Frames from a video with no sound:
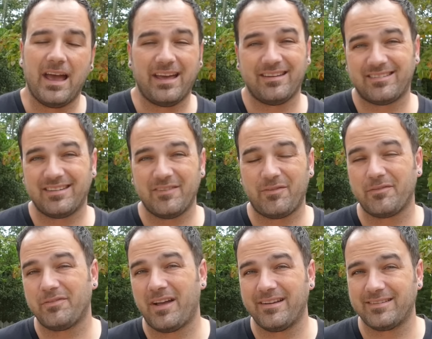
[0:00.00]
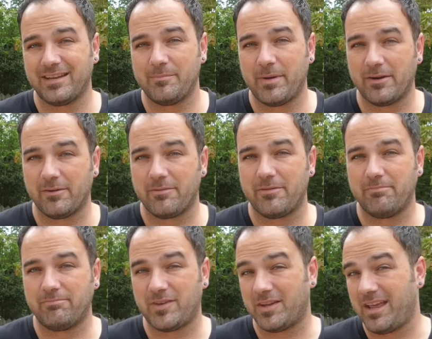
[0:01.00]
and see if it flies any better
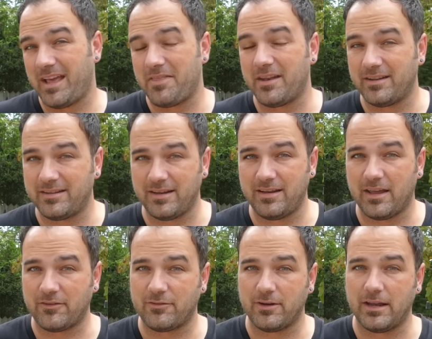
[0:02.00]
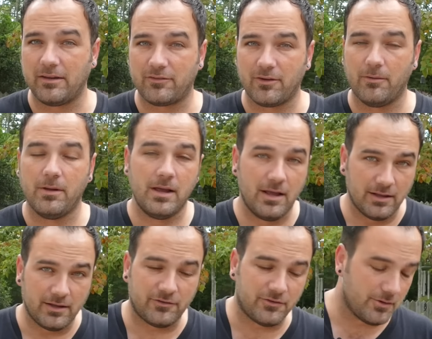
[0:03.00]
today than it did yesterday. So
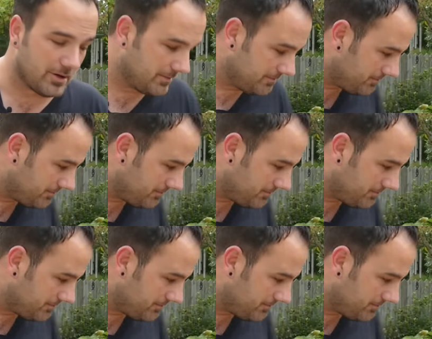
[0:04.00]
let's do it.